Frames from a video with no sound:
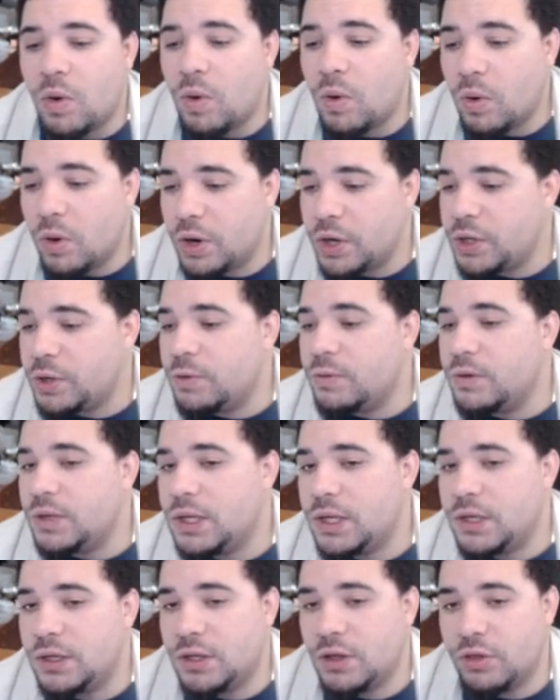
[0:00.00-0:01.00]
or you
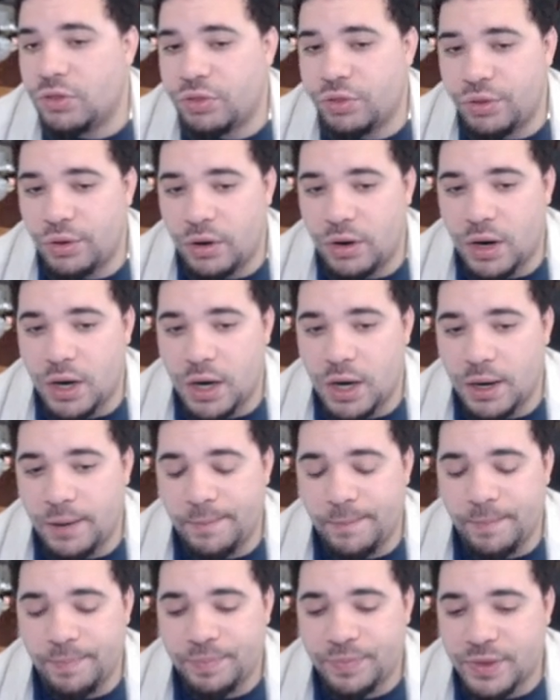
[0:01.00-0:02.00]
need the th
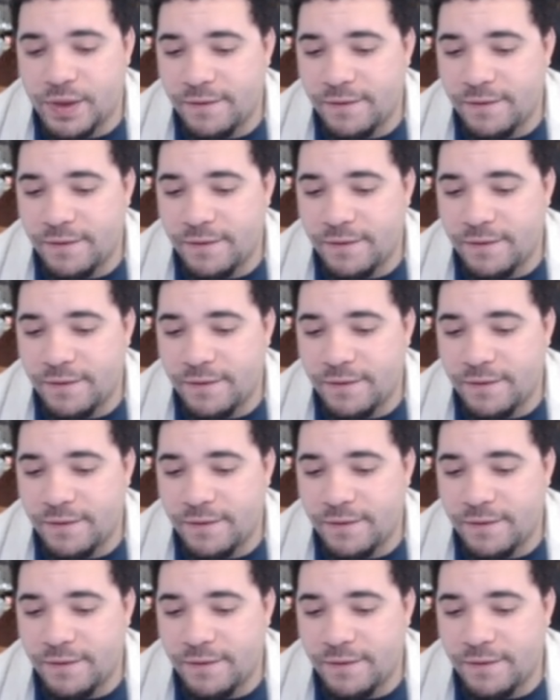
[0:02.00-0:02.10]
um